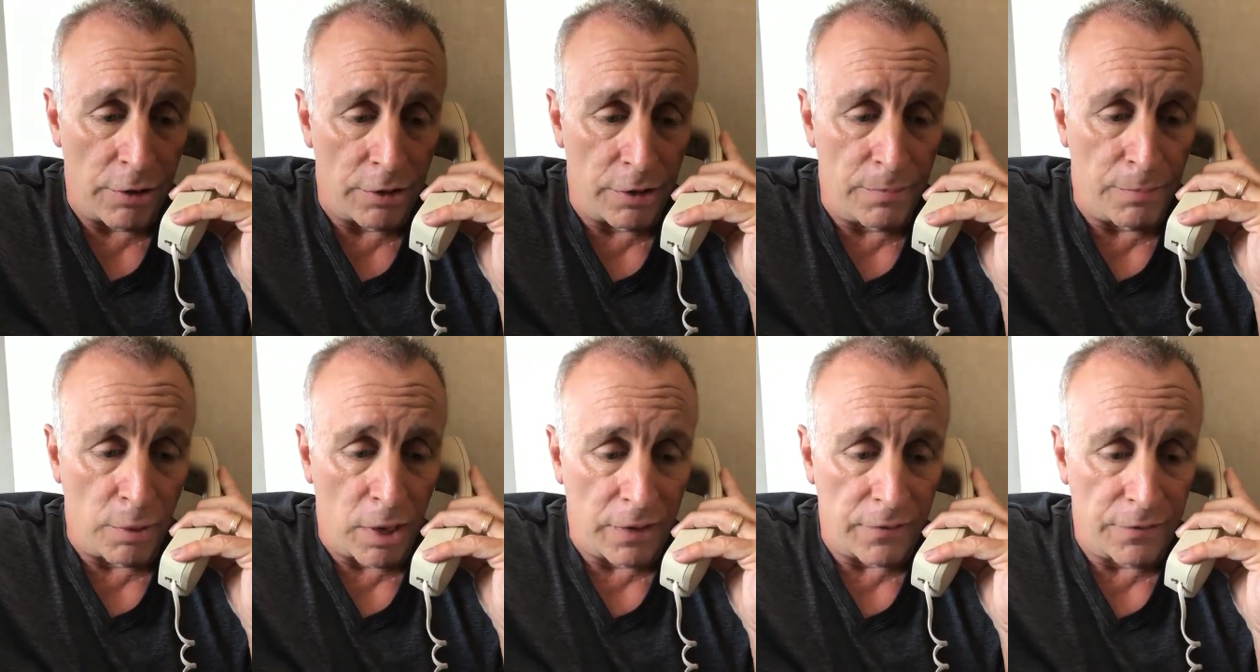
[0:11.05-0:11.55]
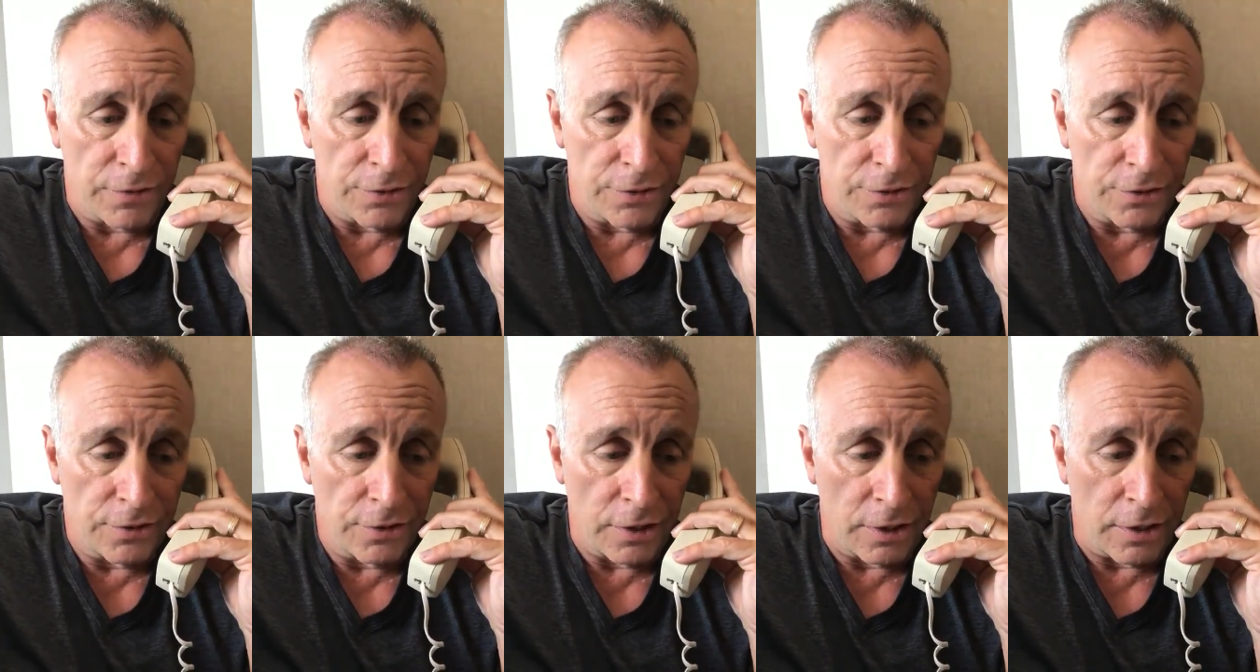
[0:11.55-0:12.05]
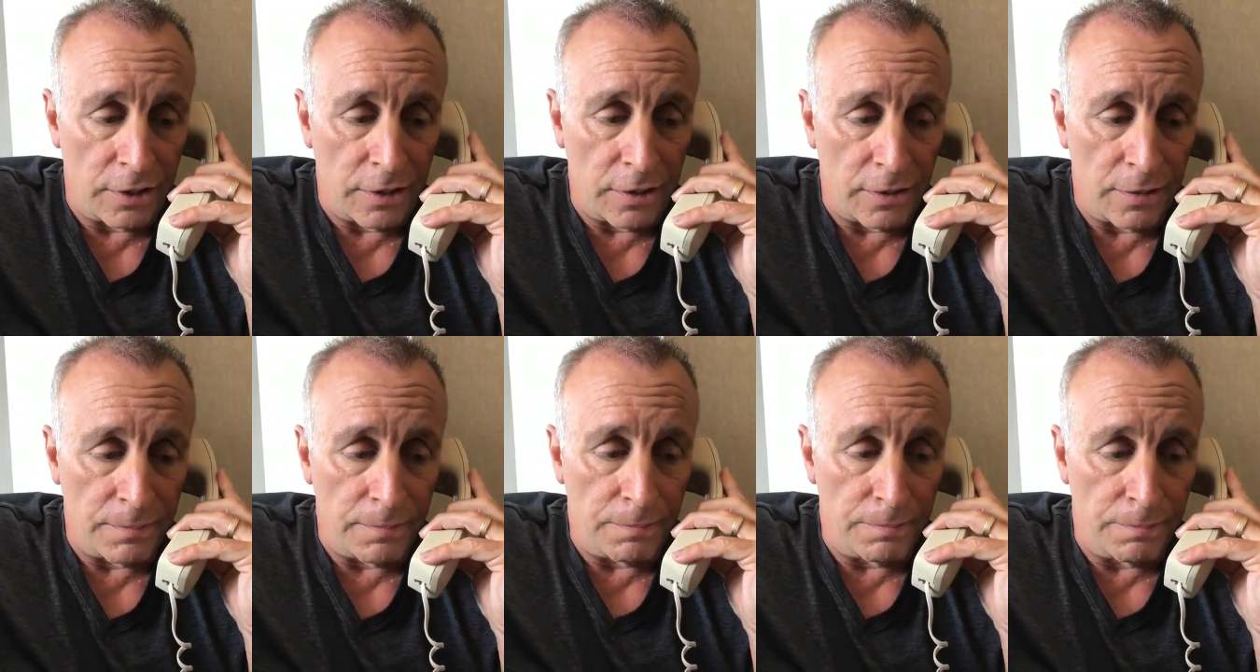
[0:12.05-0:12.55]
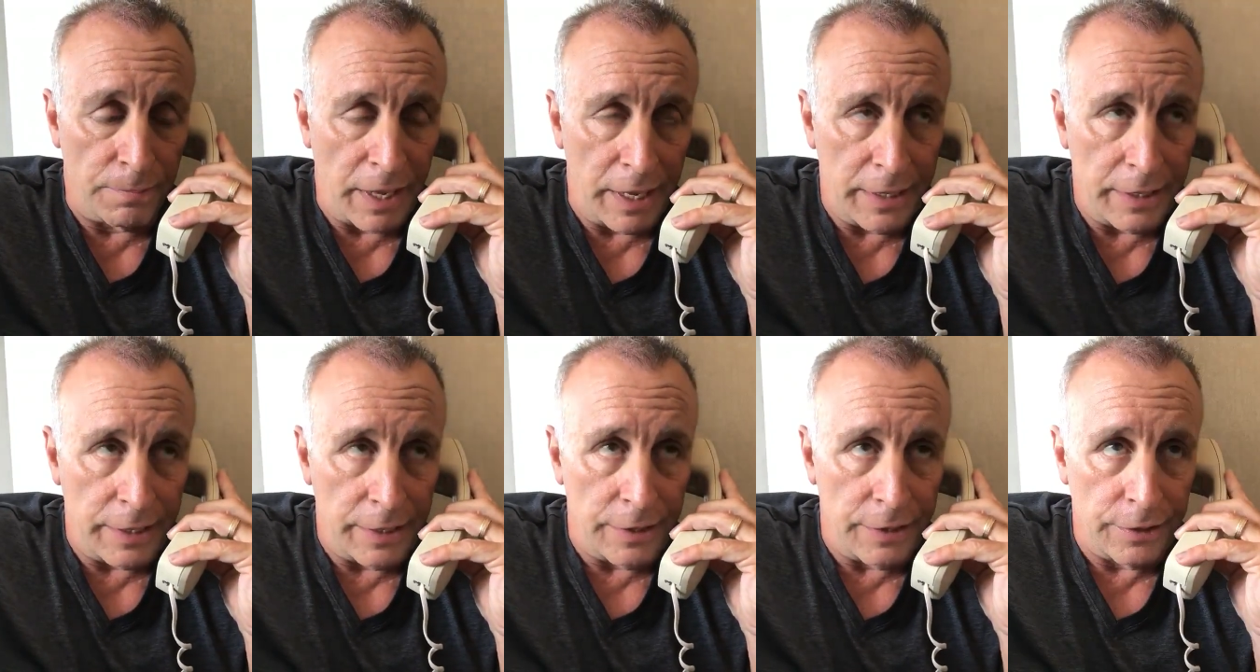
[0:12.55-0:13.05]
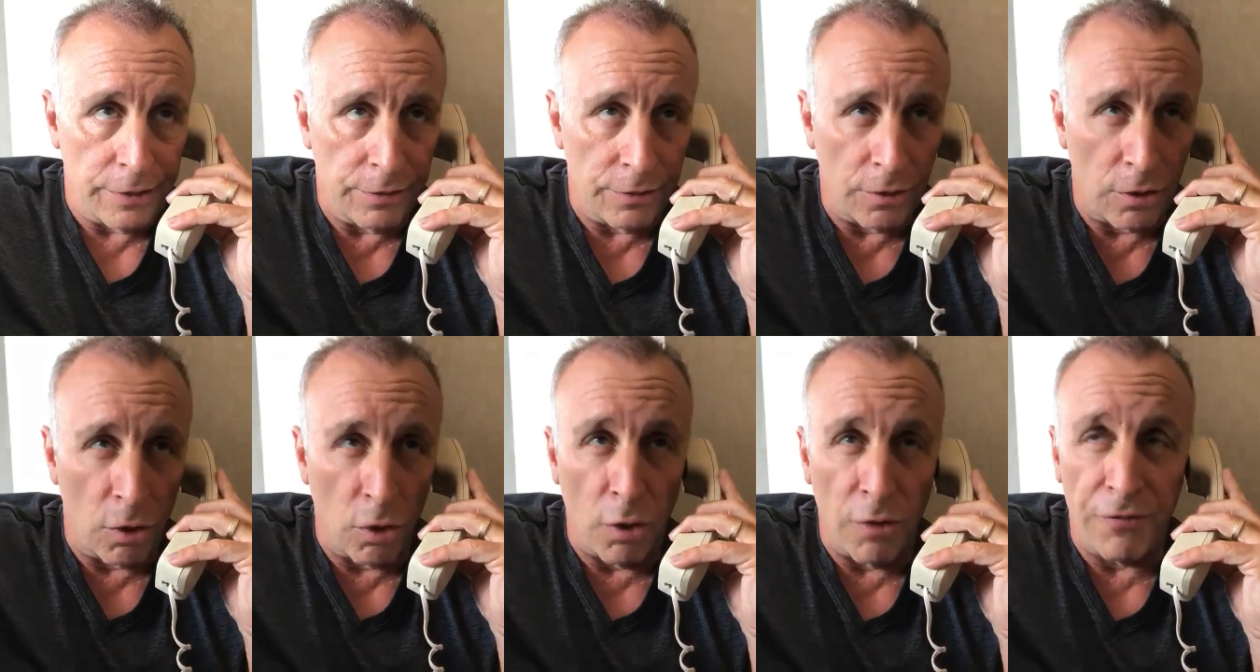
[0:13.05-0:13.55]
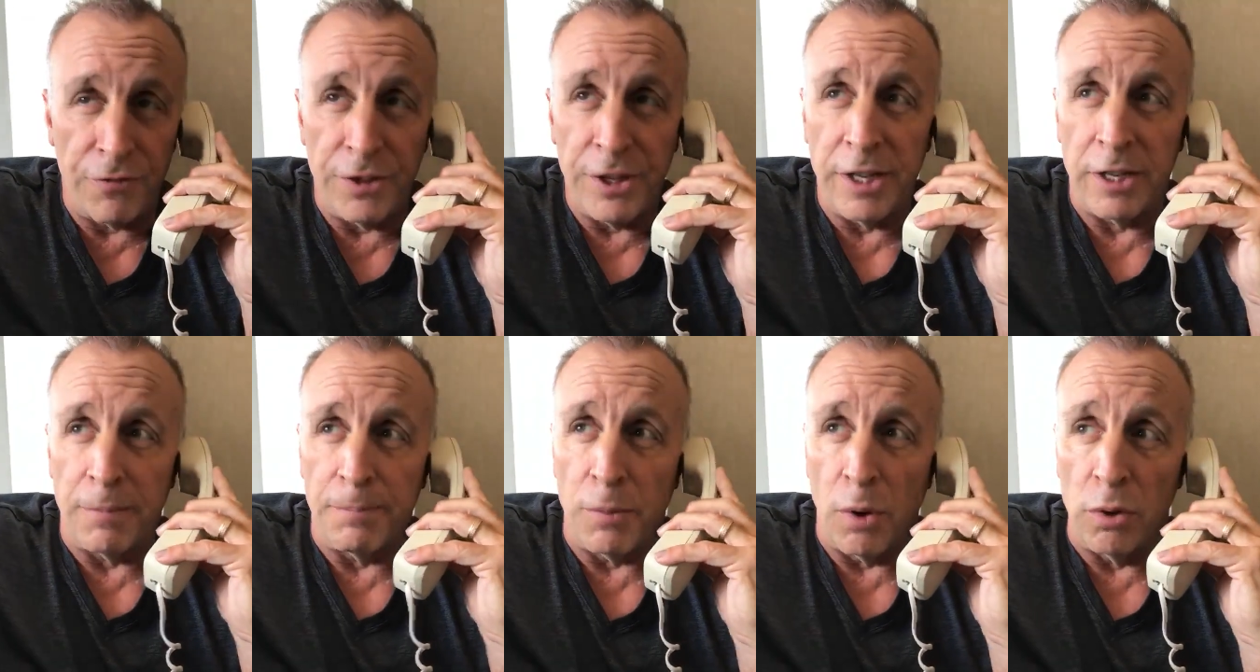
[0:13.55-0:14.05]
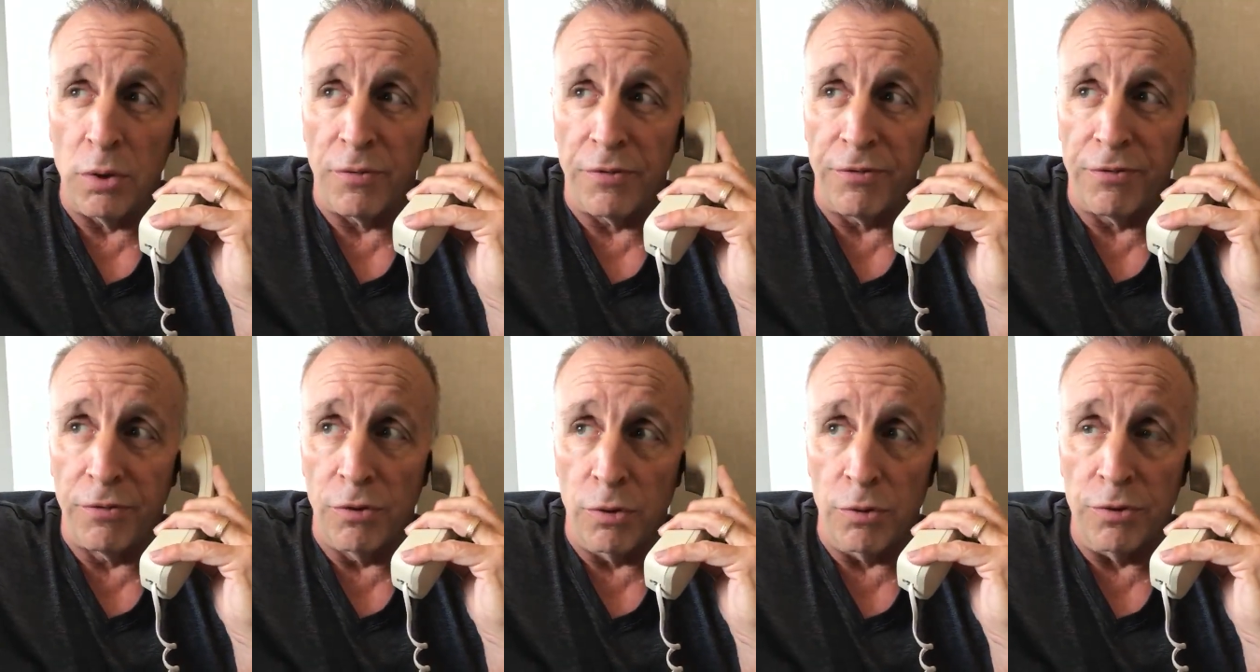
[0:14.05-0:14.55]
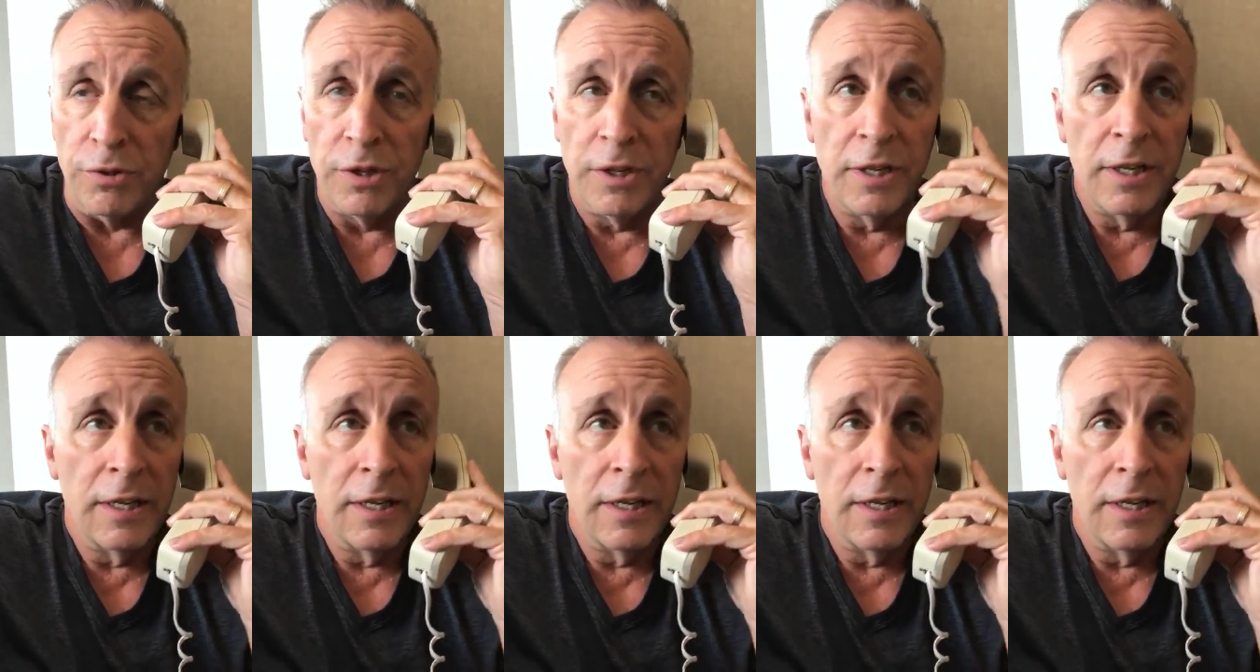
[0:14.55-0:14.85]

I ordered breakfast, uh, bacon, coffee, and a bowl of fruit.